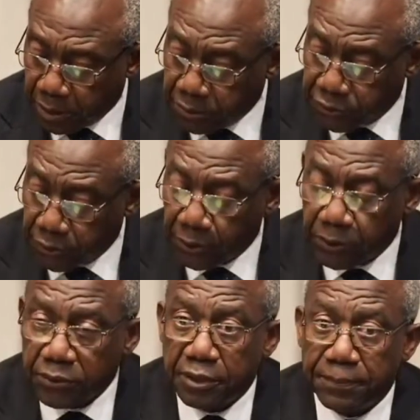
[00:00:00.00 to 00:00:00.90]

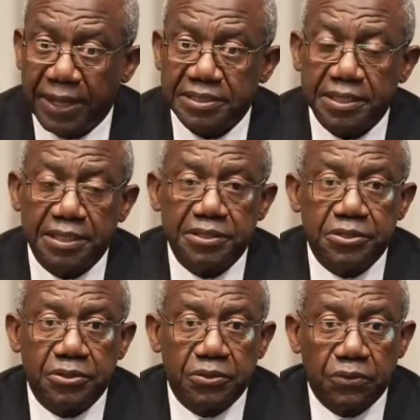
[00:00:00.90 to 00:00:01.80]
So the passage
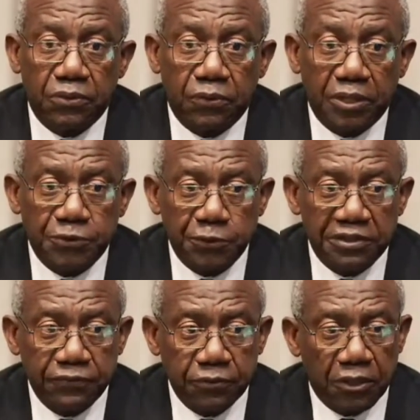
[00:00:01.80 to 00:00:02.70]
was with the
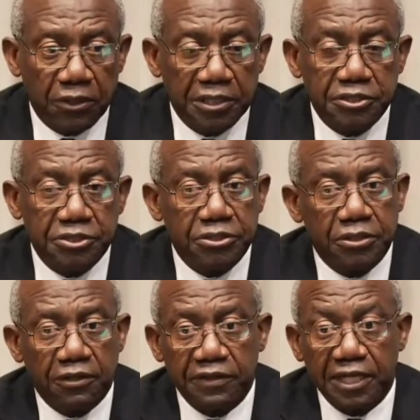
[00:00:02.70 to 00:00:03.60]
full knowledge
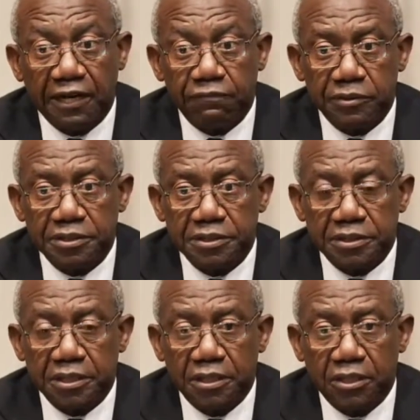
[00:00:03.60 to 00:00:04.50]
of the government
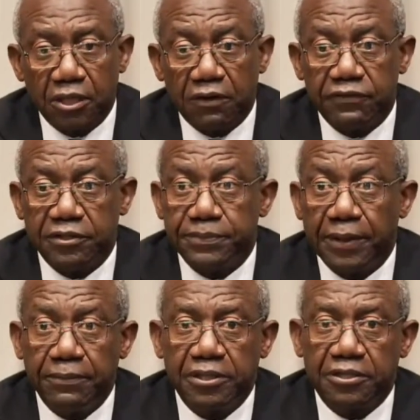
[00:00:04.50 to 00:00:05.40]
of the
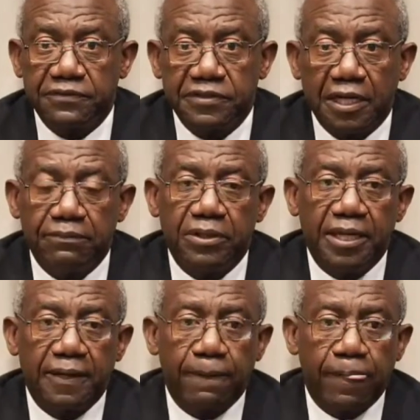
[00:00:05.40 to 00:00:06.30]
Republic of Zambia,
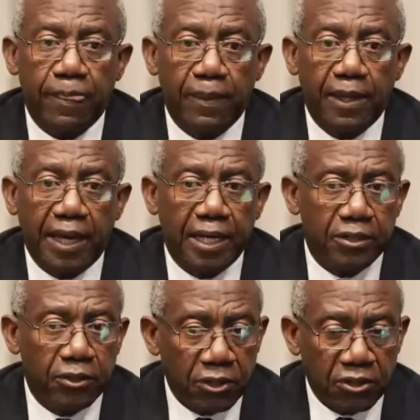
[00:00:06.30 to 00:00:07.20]
and
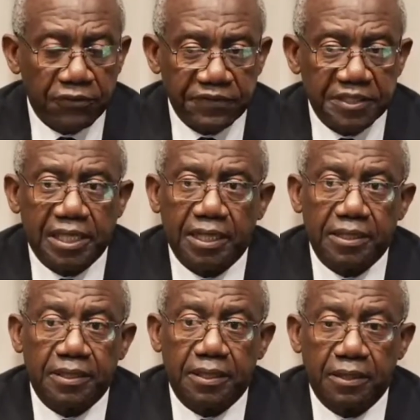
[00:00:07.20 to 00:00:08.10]
no officer
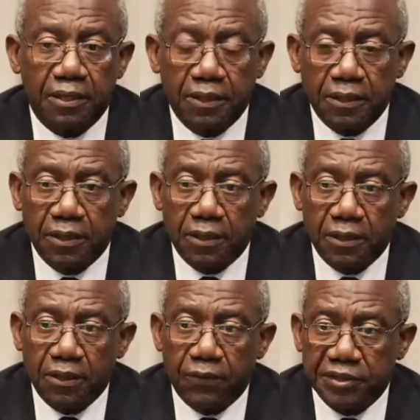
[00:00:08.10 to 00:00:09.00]

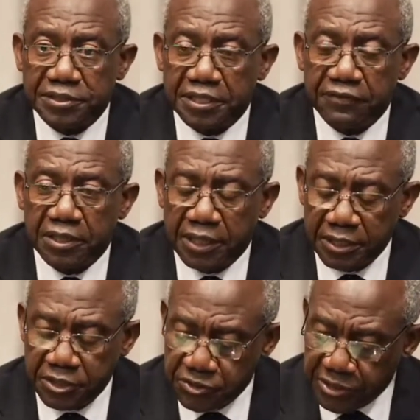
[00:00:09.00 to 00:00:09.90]
was given any
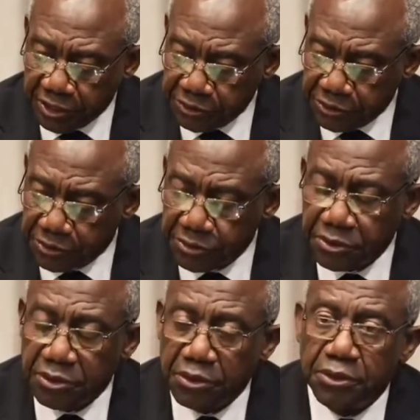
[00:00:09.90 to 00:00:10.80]
instruction
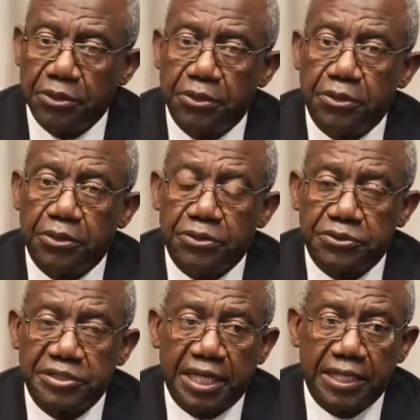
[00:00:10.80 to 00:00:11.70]
to
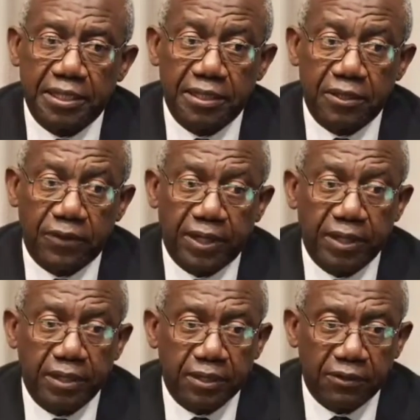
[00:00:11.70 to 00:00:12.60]
stand in the way
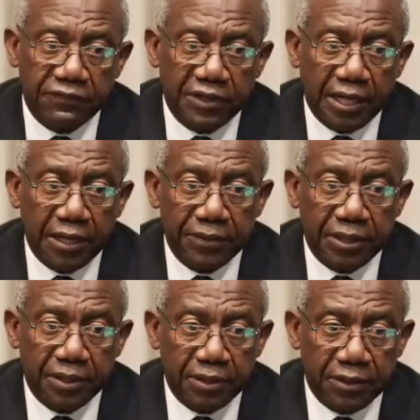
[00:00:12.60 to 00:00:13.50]
of the coming
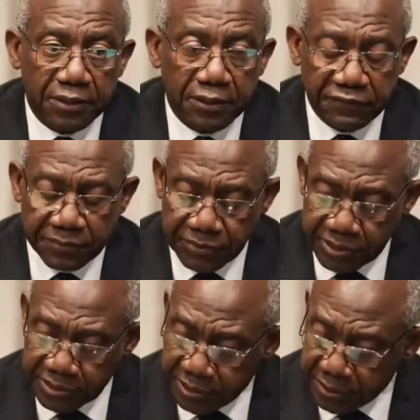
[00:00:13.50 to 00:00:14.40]
of the
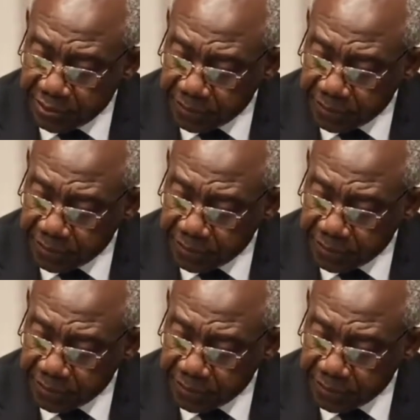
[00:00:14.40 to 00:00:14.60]
president.